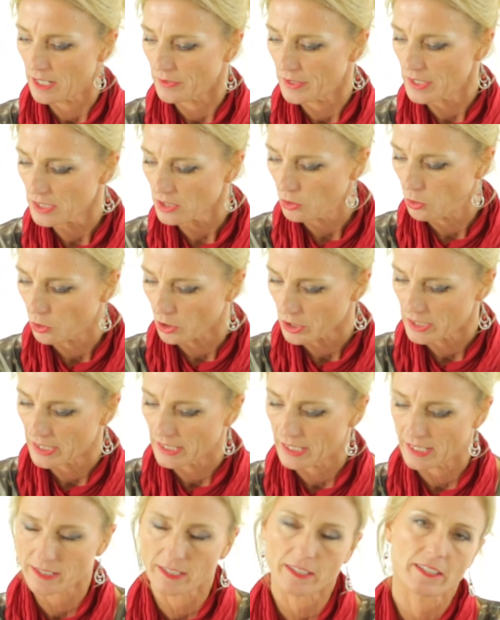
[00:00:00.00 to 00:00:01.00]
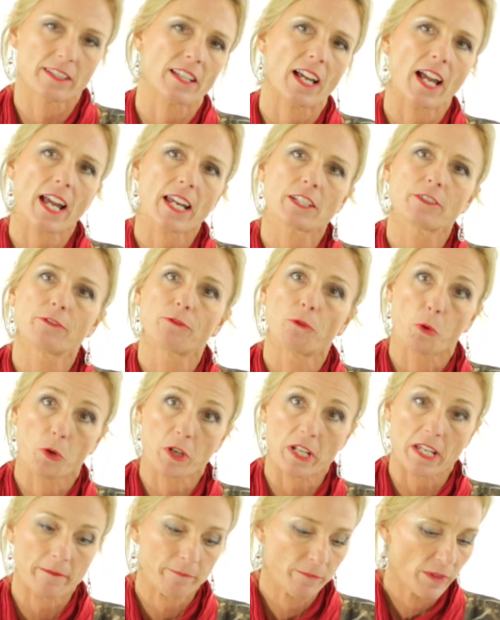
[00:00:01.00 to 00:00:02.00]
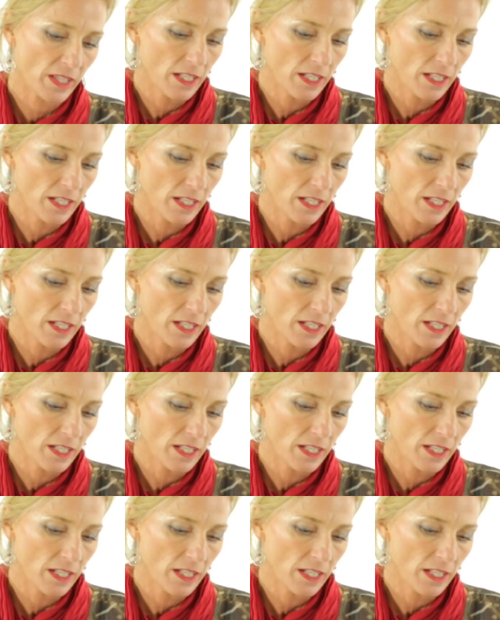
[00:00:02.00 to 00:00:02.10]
Now this corset is a size 40.